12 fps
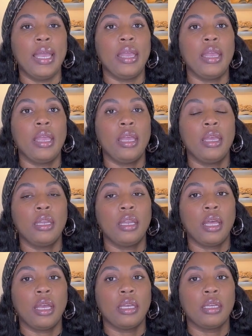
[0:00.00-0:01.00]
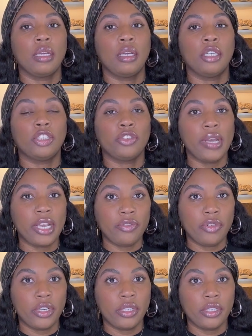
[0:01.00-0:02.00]
and like track
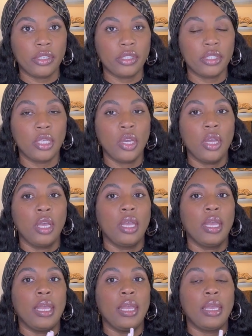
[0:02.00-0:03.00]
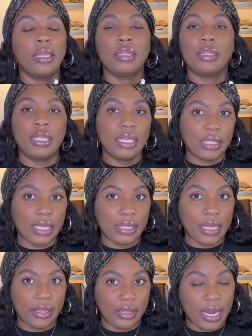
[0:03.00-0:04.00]
runners, things like
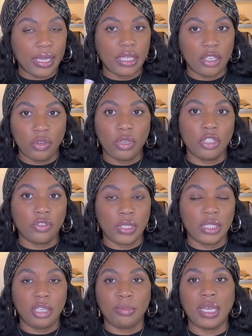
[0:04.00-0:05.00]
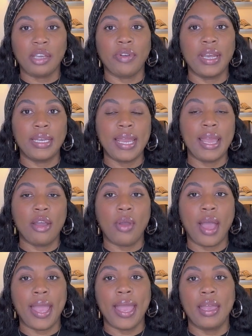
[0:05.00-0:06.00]
that I think you can dress up. Like right now
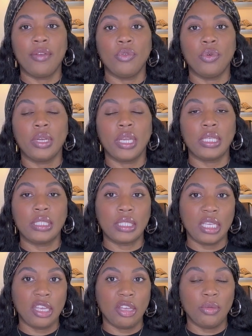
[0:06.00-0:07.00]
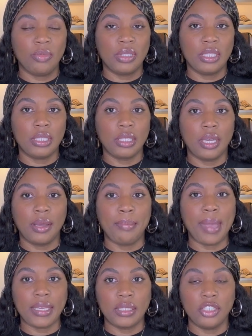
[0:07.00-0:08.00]
I have on a Skims
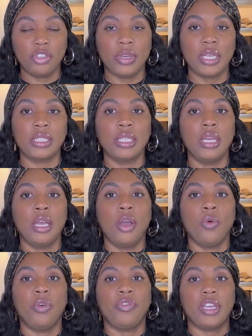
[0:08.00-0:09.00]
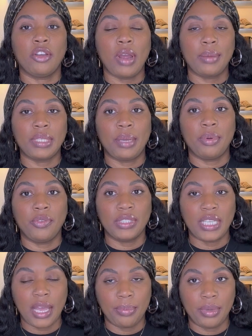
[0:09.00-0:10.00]
maxi dress with a crop top over
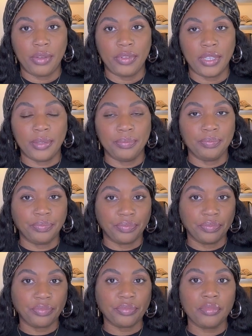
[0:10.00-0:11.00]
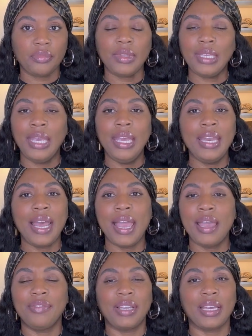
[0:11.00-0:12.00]
top of it, and I
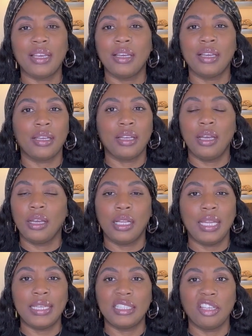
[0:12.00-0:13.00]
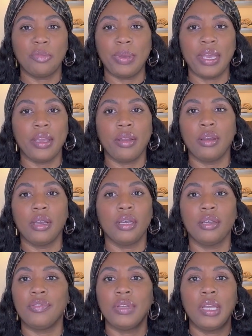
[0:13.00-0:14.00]
have like a classic pair of